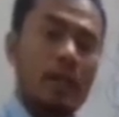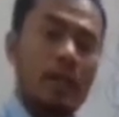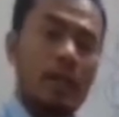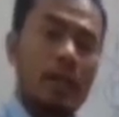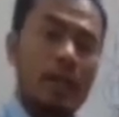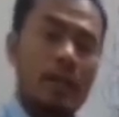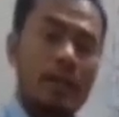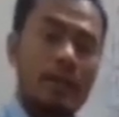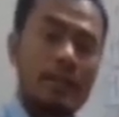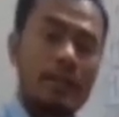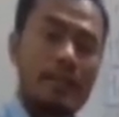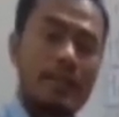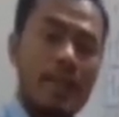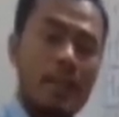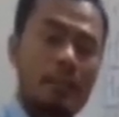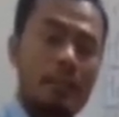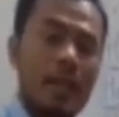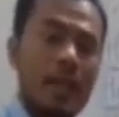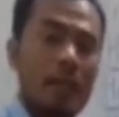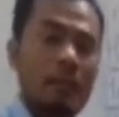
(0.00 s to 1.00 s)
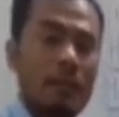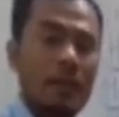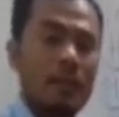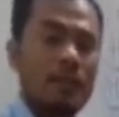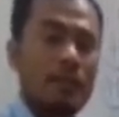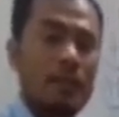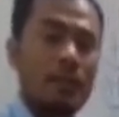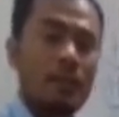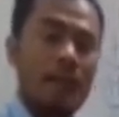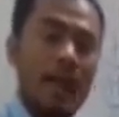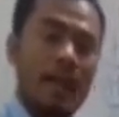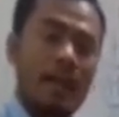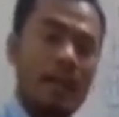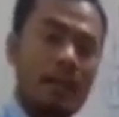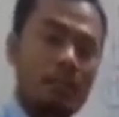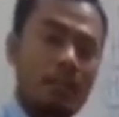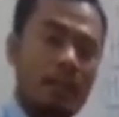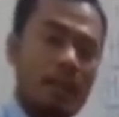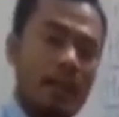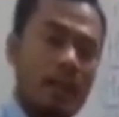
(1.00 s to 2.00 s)
the same helping verb
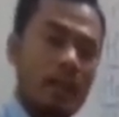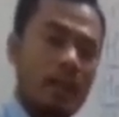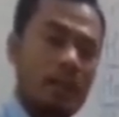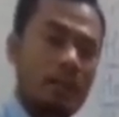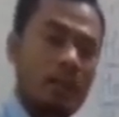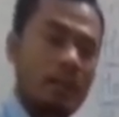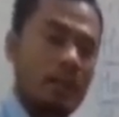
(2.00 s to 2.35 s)
at the beginning of